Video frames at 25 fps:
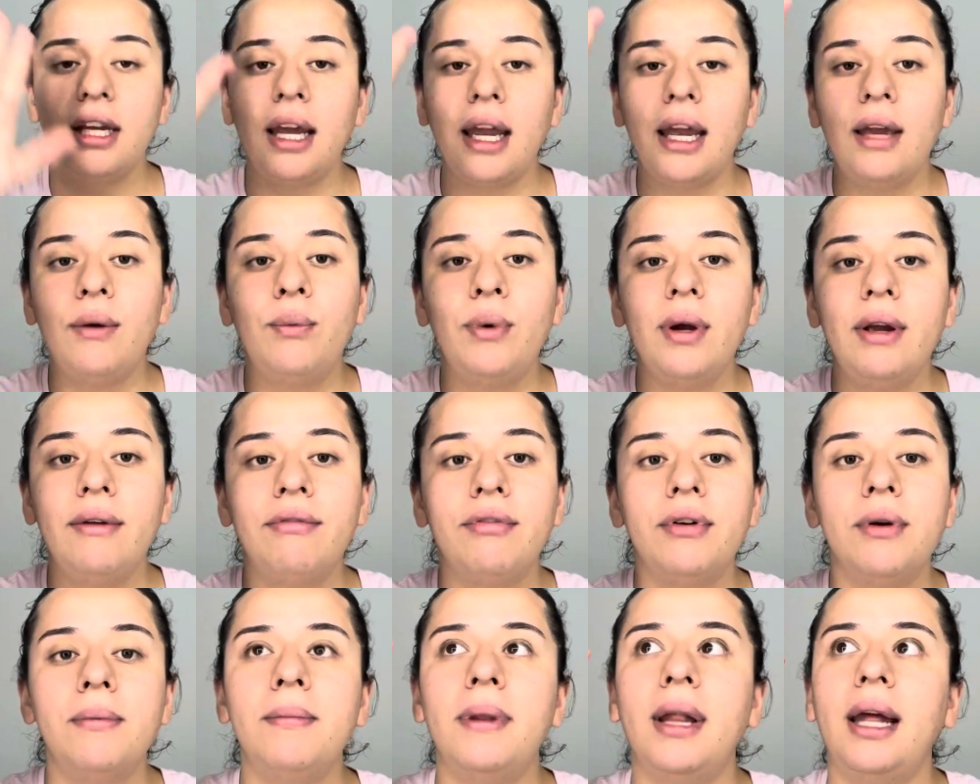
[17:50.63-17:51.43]
went
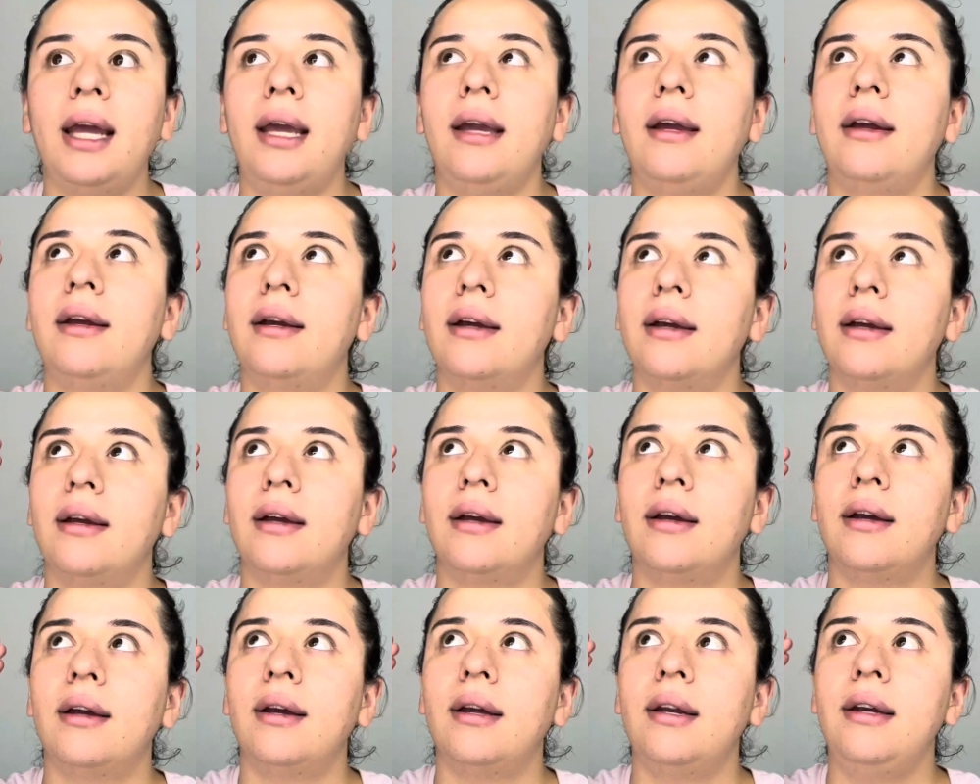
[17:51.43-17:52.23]
from like
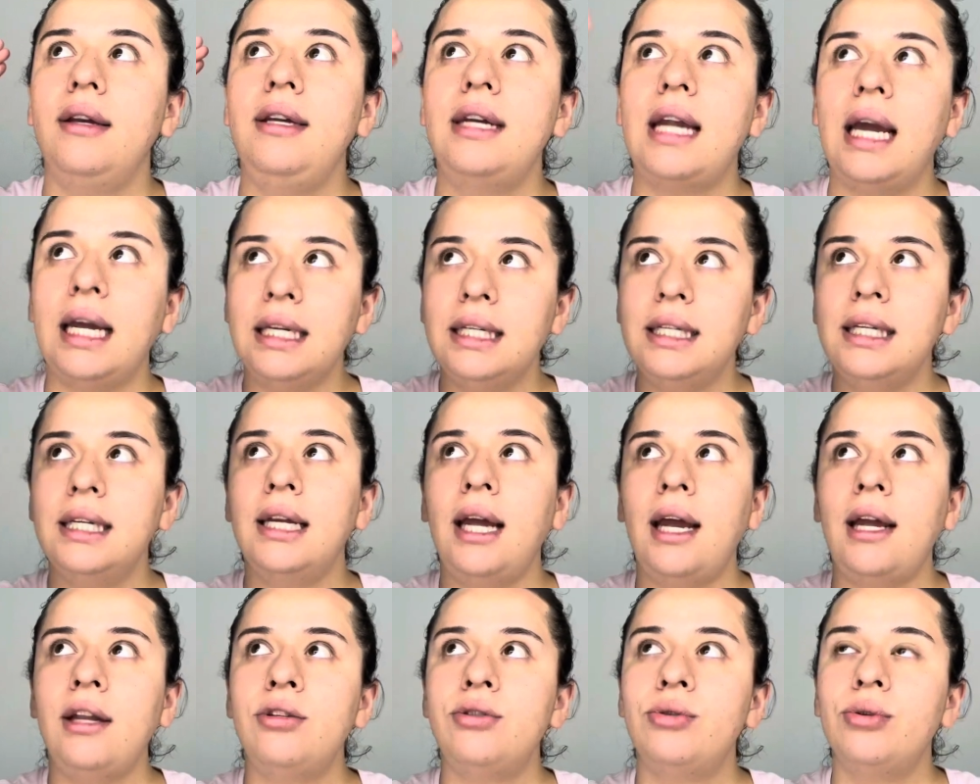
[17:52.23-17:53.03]

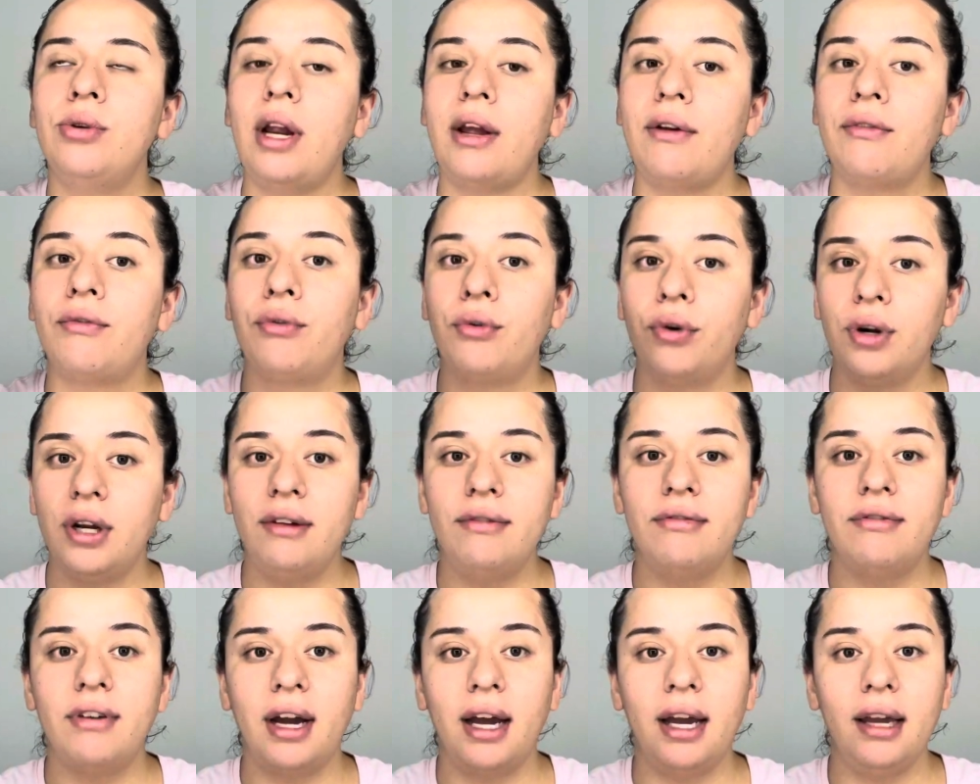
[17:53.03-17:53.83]
99 to like
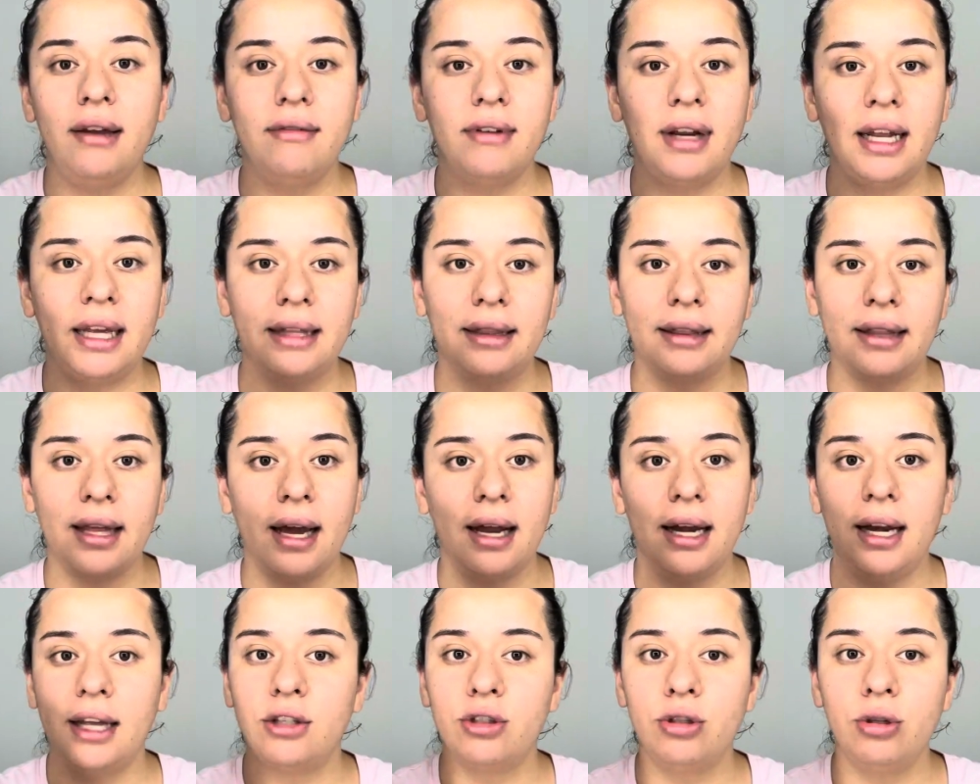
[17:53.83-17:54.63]
45 like that,
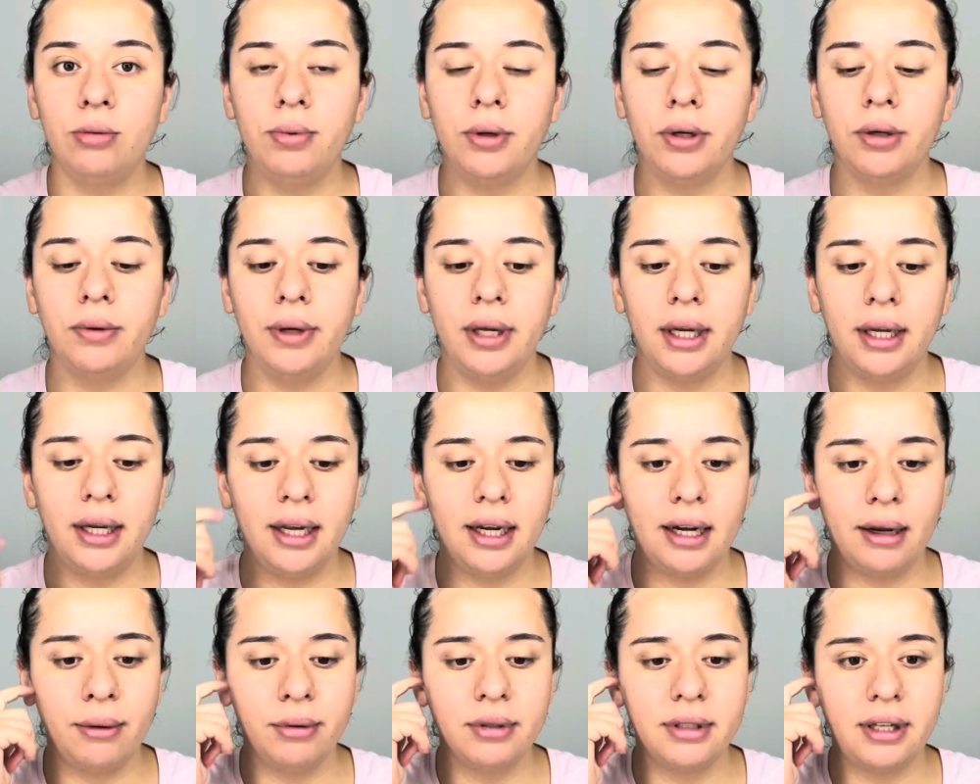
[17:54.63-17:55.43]
like super quick.
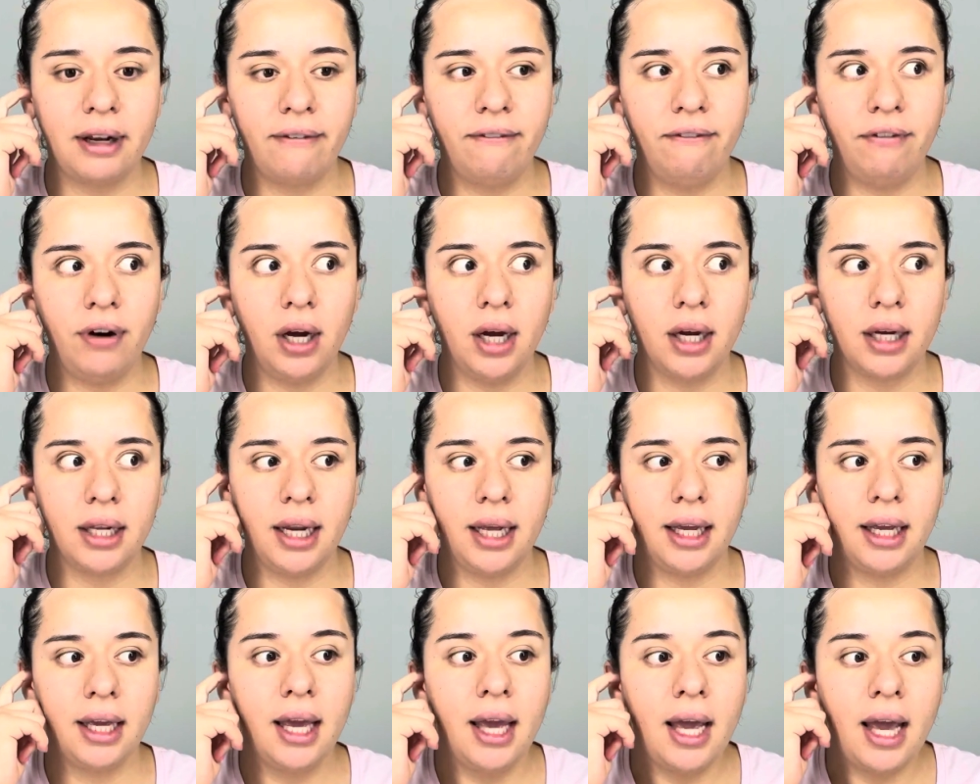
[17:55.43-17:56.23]
And I was like, fuck,
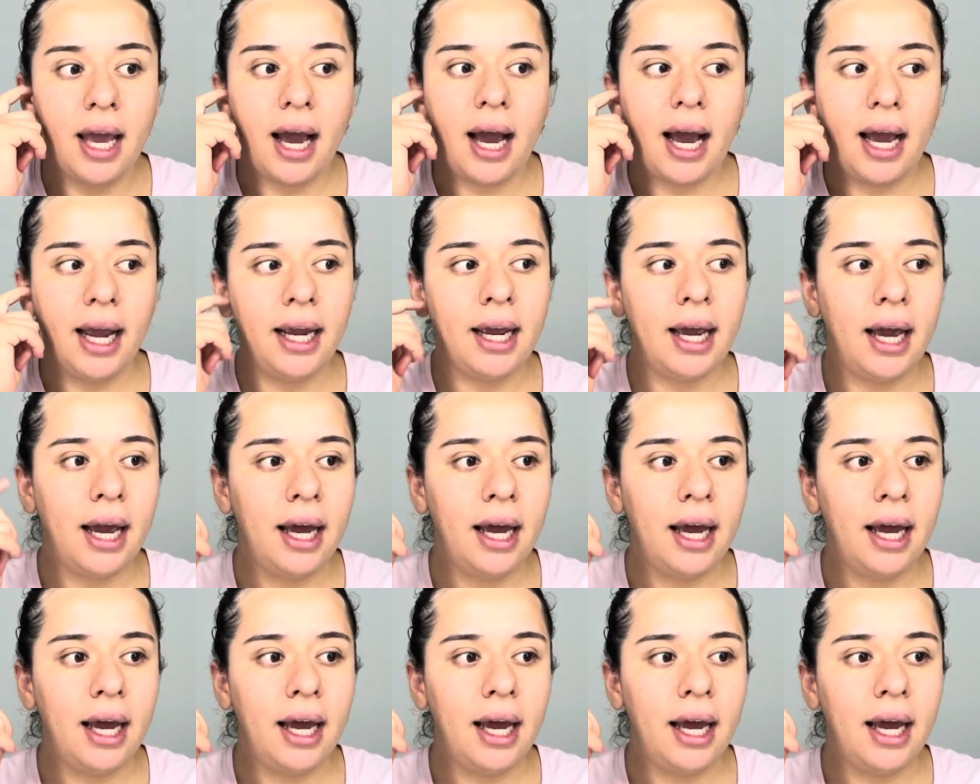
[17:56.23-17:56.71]
like I